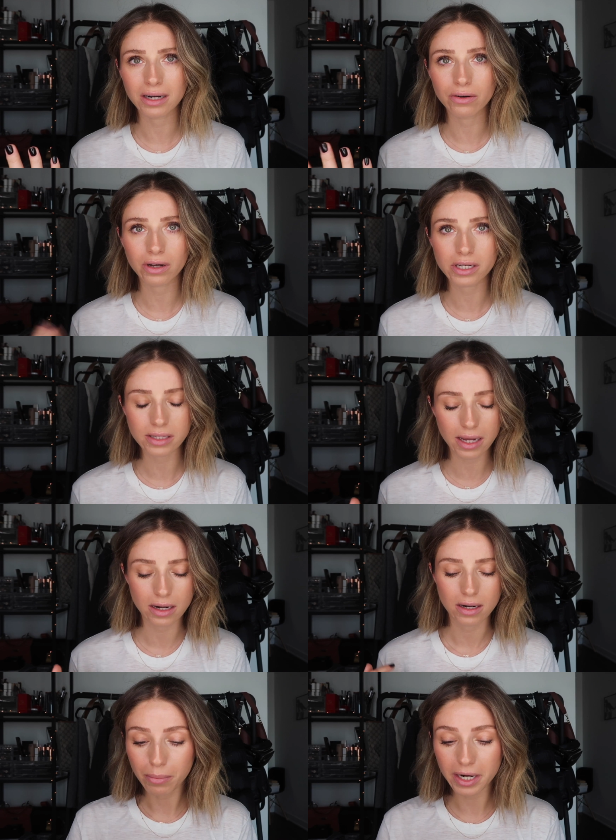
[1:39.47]
I don't know how you
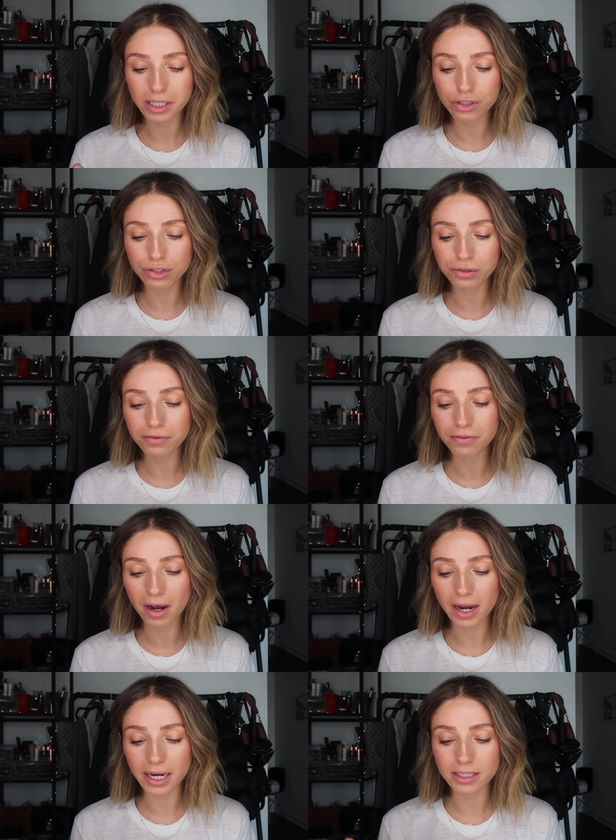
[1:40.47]
say it, but I do
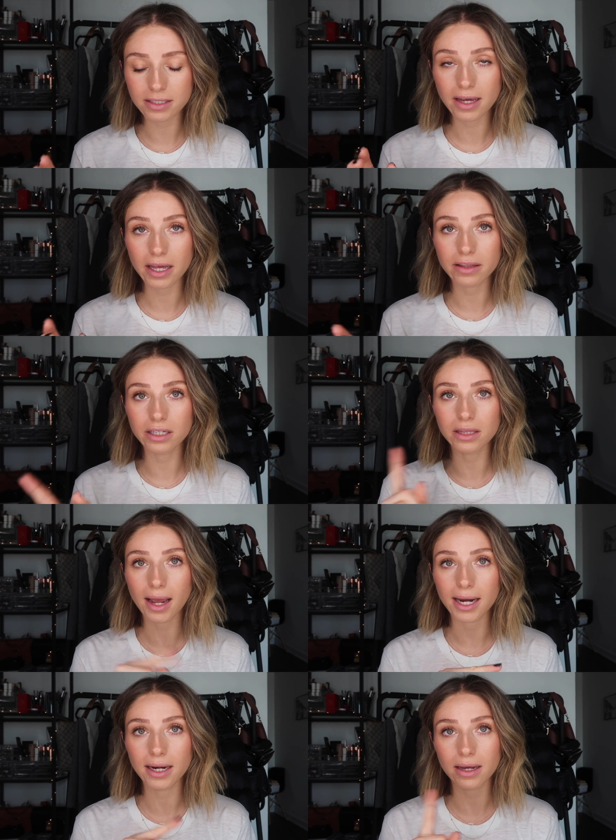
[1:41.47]
find that the
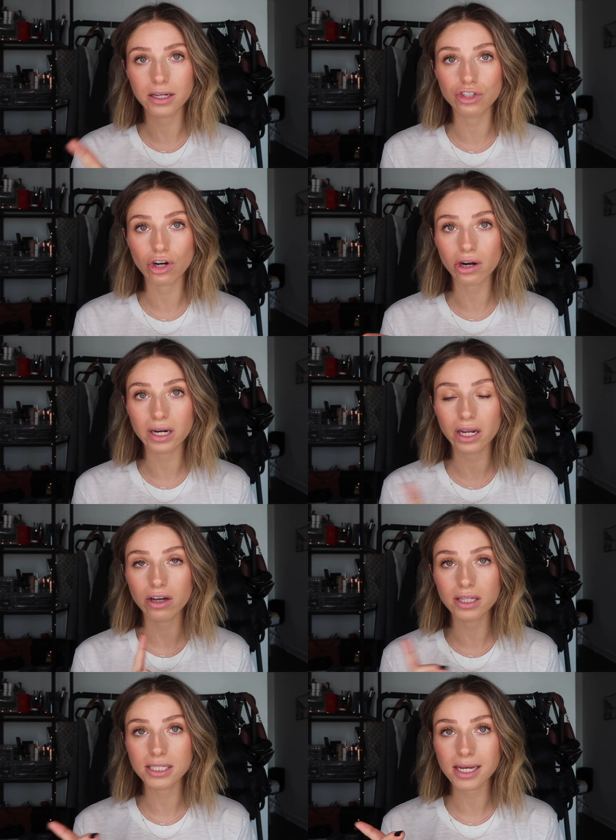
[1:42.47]
lightening and
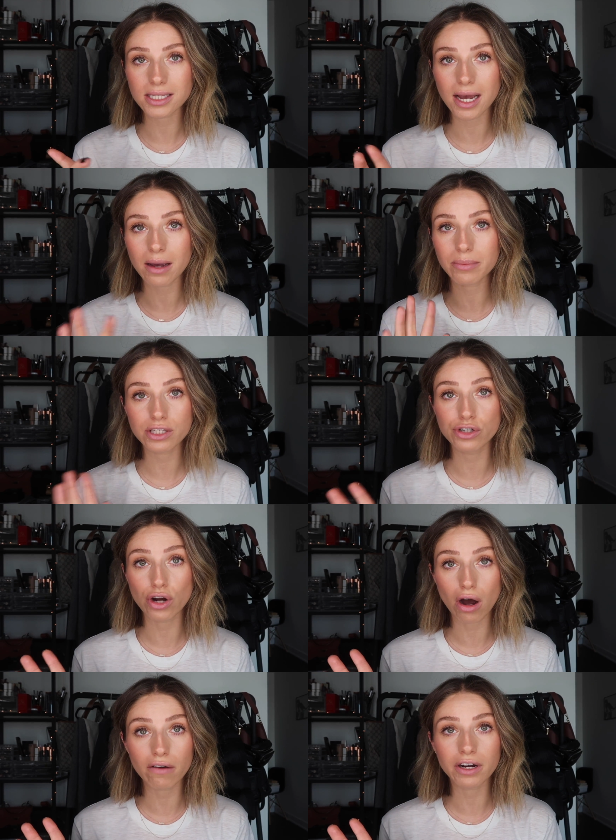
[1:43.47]
darkening on the Tezza app is
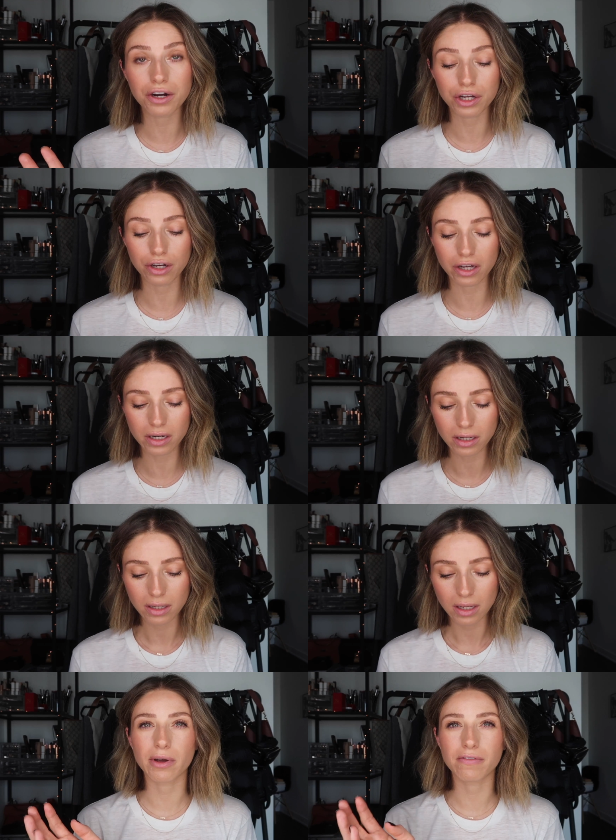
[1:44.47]
not very good.
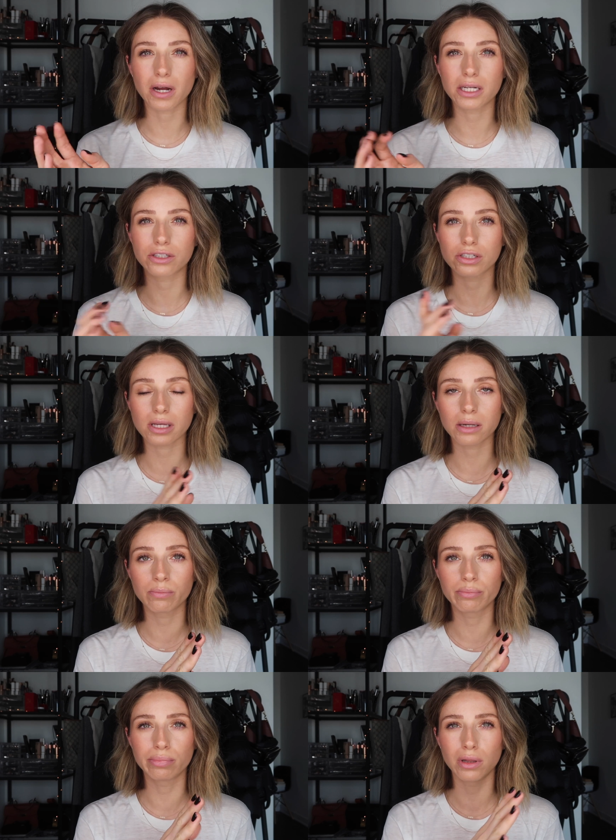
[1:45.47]
I find it just
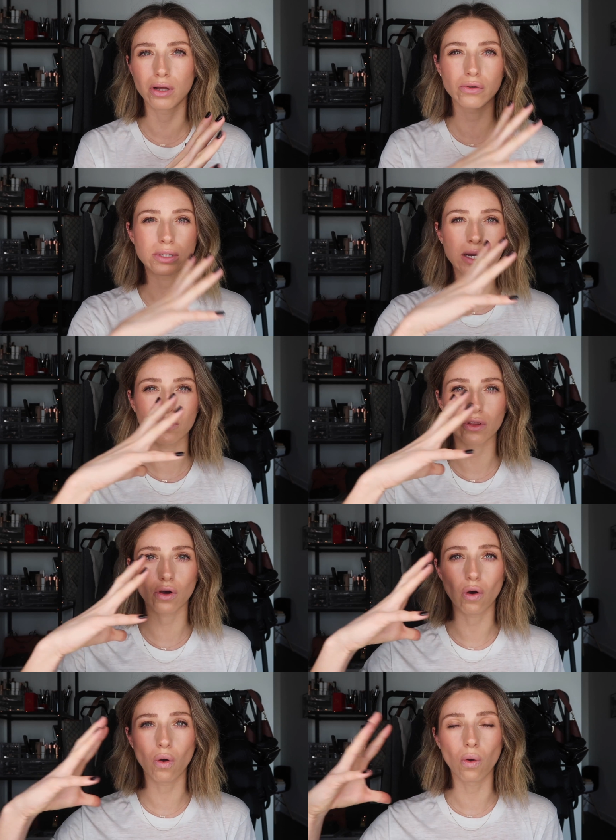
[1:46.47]
like blows out
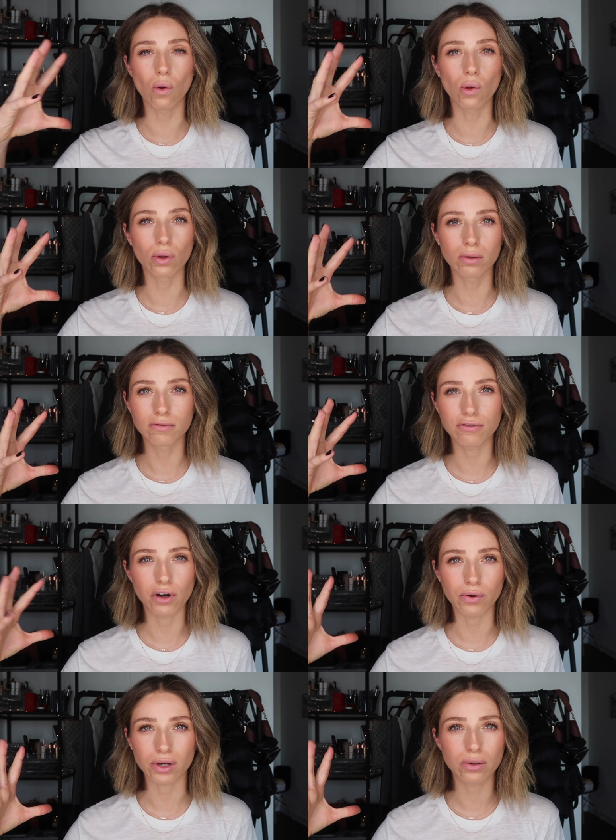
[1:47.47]
the whole
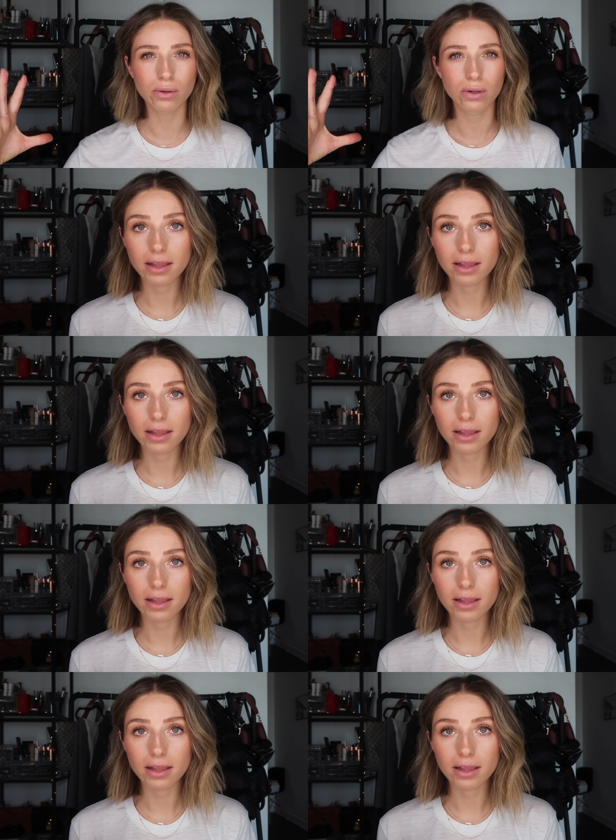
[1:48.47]
photo.